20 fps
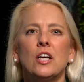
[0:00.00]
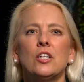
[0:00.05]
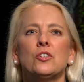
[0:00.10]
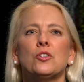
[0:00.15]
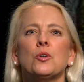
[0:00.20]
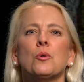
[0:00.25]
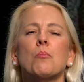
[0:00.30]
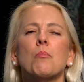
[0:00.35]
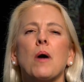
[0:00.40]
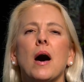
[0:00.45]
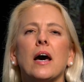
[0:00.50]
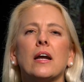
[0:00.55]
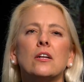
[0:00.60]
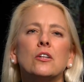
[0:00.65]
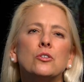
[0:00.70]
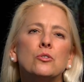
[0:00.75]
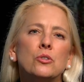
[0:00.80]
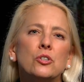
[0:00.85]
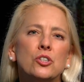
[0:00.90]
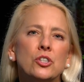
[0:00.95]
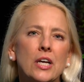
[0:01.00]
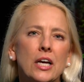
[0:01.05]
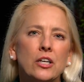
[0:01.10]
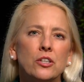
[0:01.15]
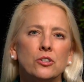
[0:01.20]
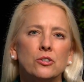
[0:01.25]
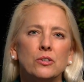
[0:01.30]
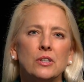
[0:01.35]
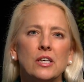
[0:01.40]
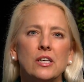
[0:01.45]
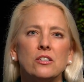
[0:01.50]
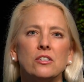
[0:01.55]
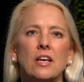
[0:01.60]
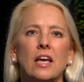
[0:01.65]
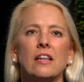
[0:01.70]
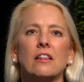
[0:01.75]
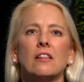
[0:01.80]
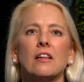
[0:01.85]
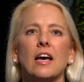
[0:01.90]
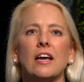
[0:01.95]
to model trajectories
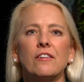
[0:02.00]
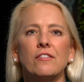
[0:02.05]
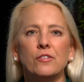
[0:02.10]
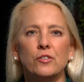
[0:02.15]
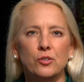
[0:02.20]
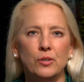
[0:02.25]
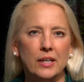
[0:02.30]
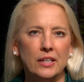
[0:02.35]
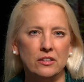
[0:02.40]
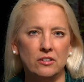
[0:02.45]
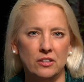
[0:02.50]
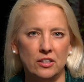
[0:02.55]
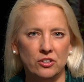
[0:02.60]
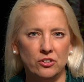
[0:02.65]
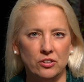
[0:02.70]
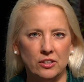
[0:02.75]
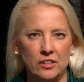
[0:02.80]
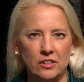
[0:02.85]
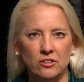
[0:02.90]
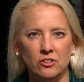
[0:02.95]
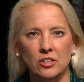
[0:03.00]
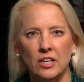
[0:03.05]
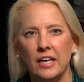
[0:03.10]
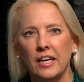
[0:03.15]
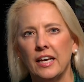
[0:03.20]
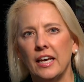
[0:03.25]
and life transitions